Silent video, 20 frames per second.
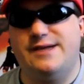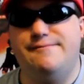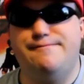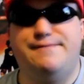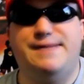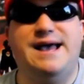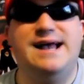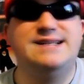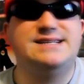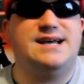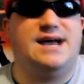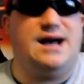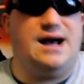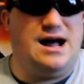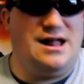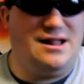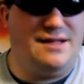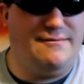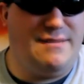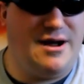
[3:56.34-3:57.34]
compared to
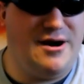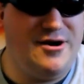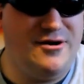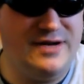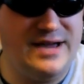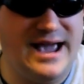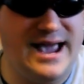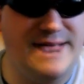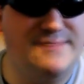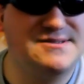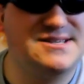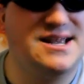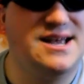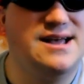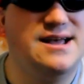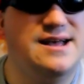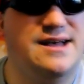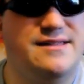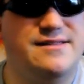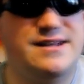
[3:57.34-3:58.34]
other Mario games,
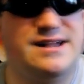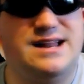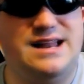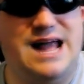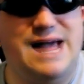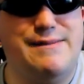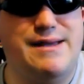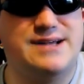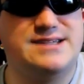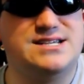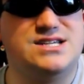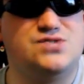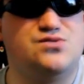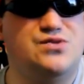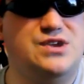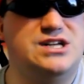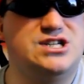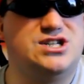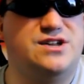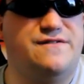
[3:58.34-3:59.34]
the climax is
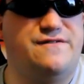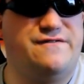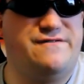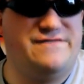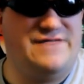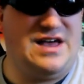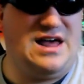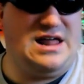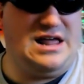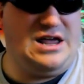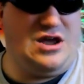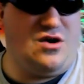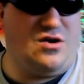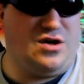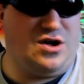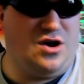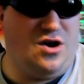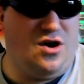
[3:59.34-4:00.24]
reached fairly early